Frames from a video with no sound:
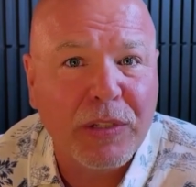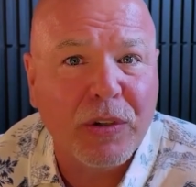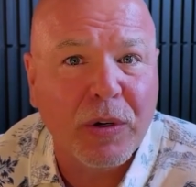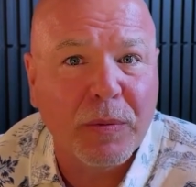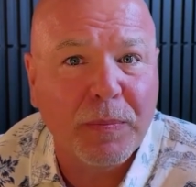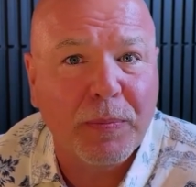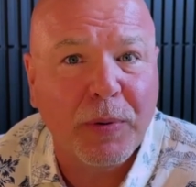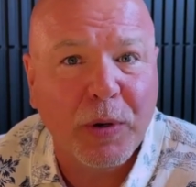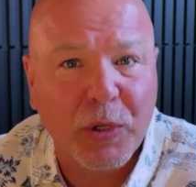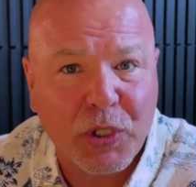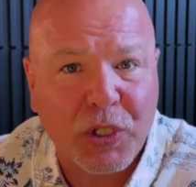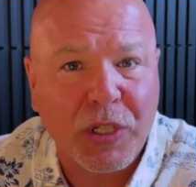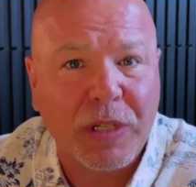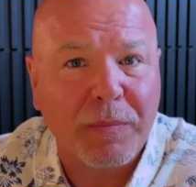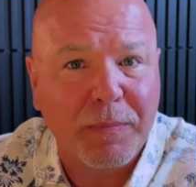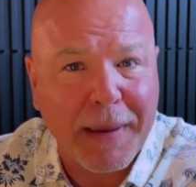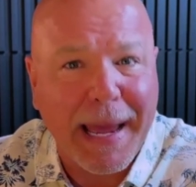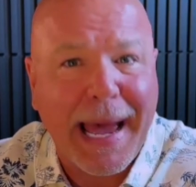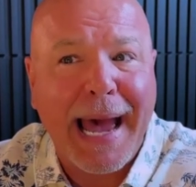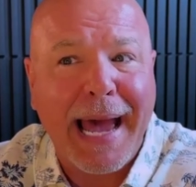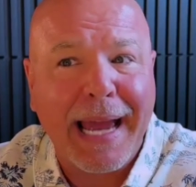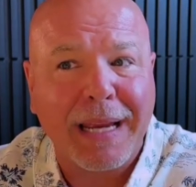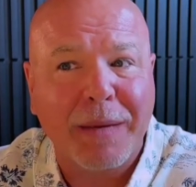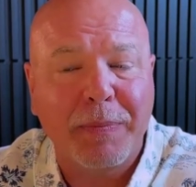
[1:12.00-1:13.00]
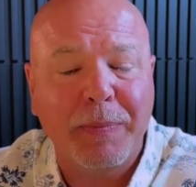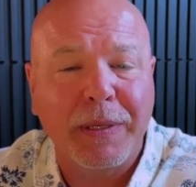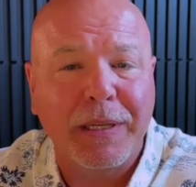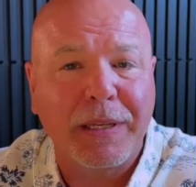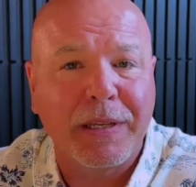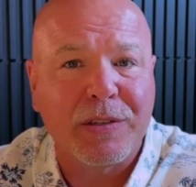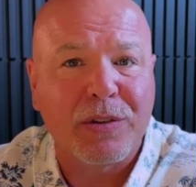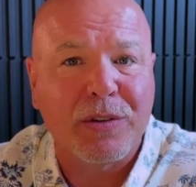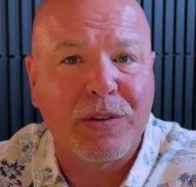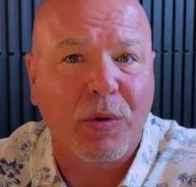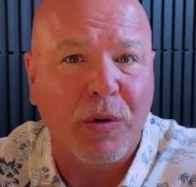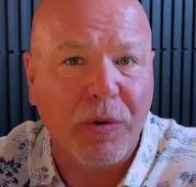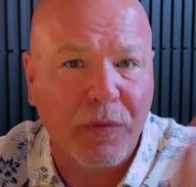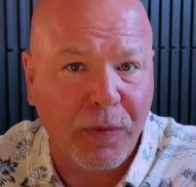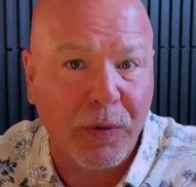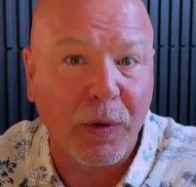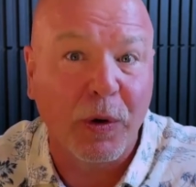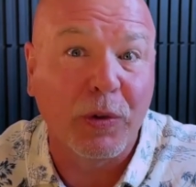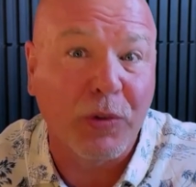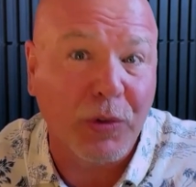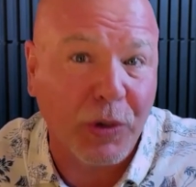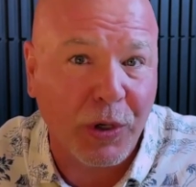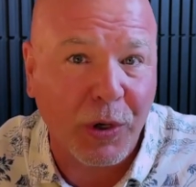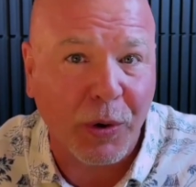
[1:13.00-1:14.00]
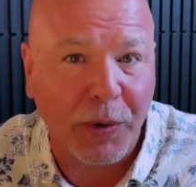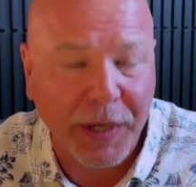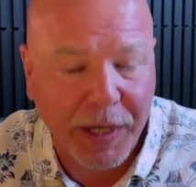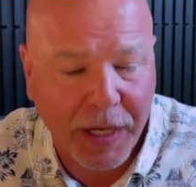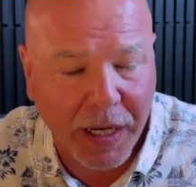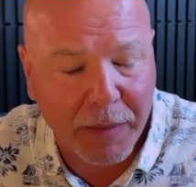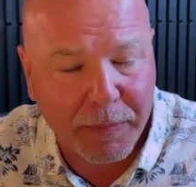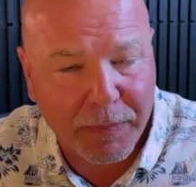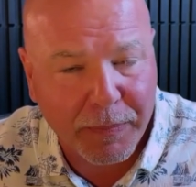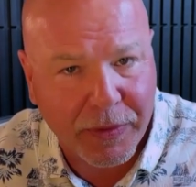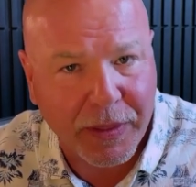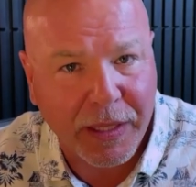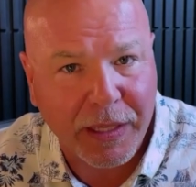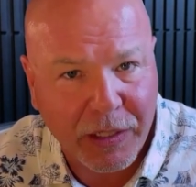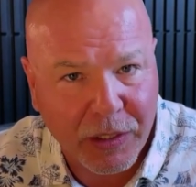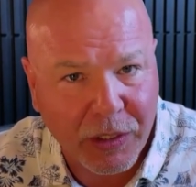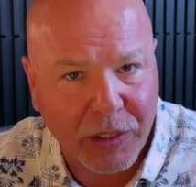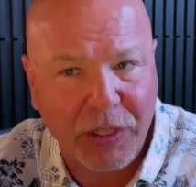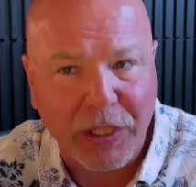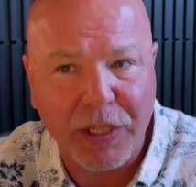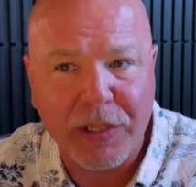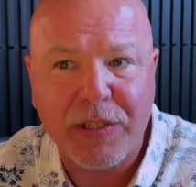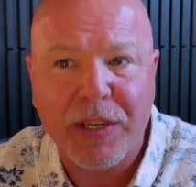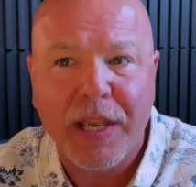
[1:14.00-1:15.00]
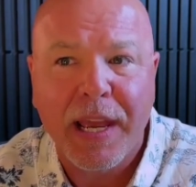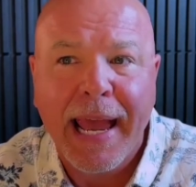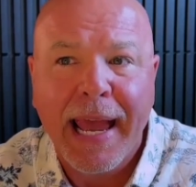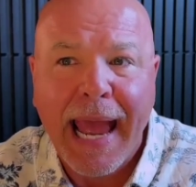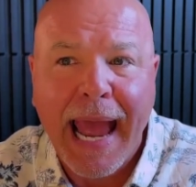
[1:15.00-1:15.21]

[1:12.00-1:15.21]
are pushing back because our referrals are going up, thank goodness,